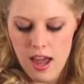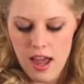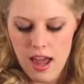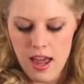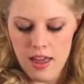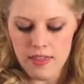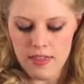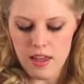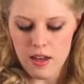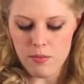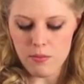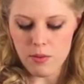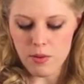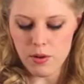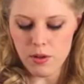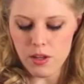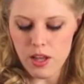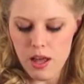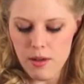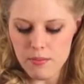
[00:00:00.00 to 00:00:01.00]
and then
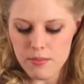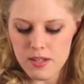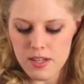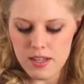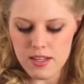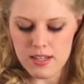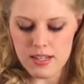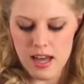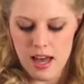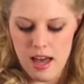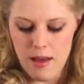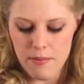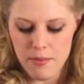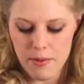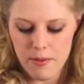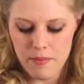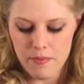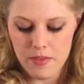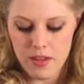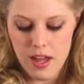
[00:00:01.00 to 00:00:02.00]
pull up to the top.
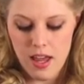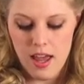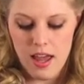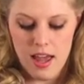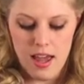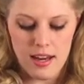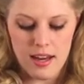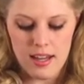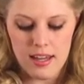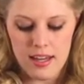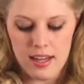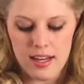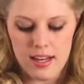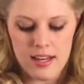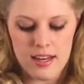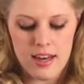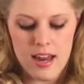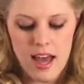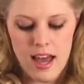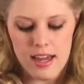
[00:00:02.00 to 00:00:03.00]
And I get a
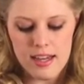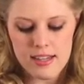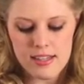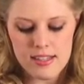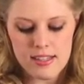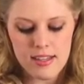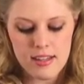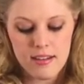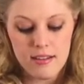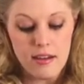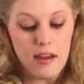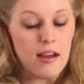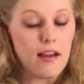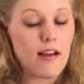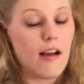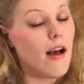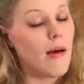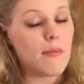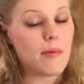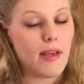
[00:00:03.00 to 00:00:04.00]
nice
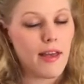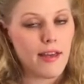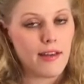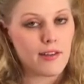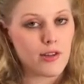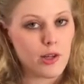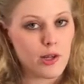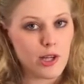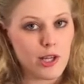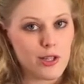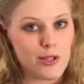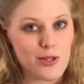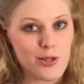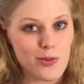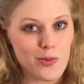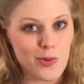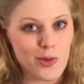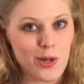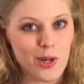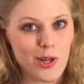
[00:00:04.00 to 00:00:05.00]
cupcake looking
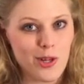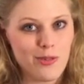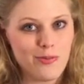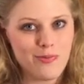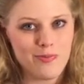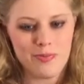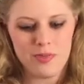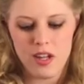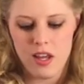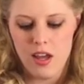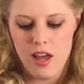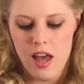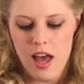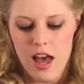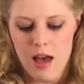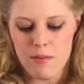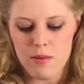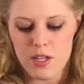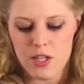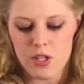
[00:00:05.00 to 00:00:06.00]
swirl.
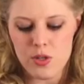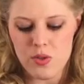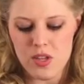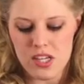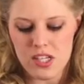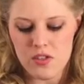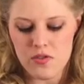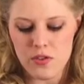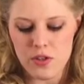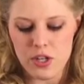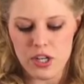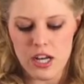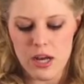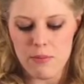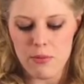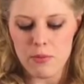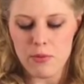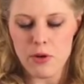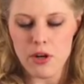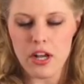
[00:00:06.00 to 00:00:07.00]
I'm going to do this for a
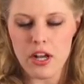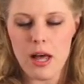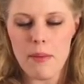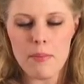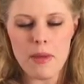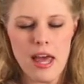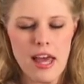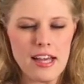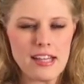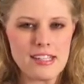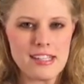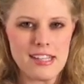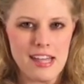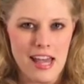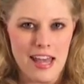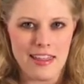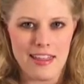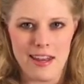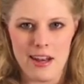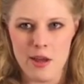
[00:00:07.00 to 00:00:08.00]
couple more cupcakes,
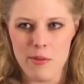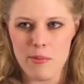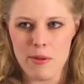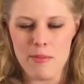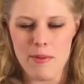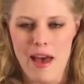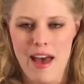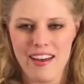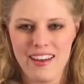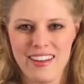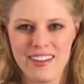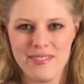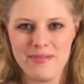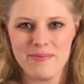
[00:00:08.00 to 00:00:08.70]
and then I'll be back.